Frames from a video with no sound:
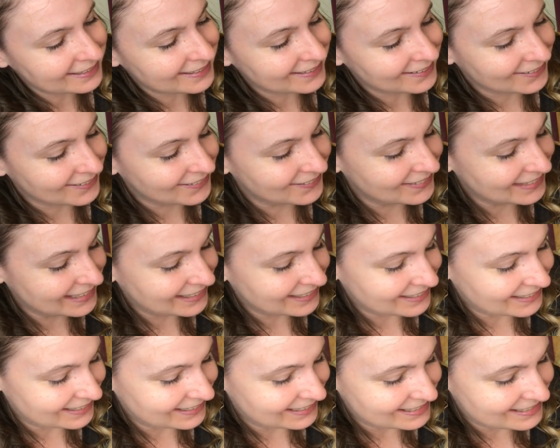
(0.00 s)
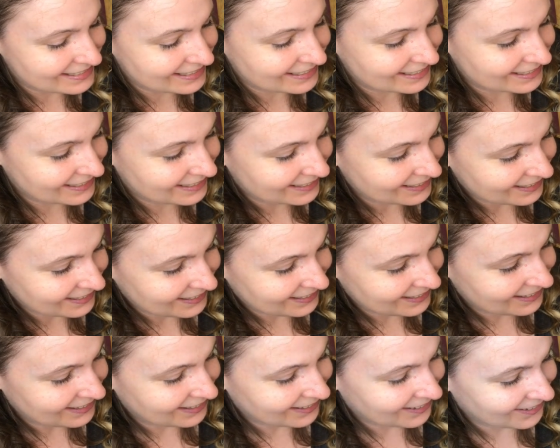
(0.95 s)
Oh my goodness.
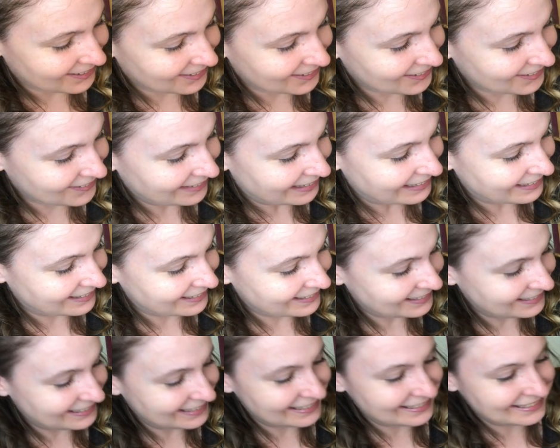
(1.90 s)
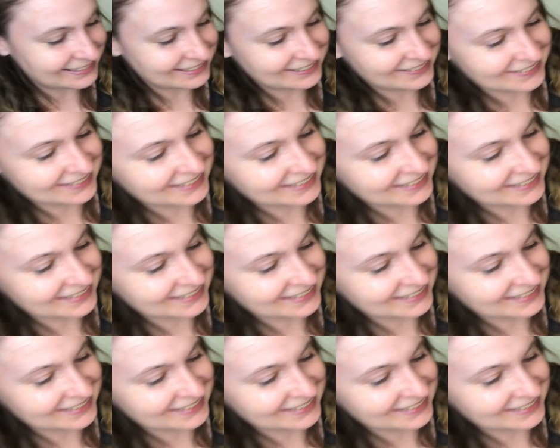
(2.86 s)
Oh my goodness, you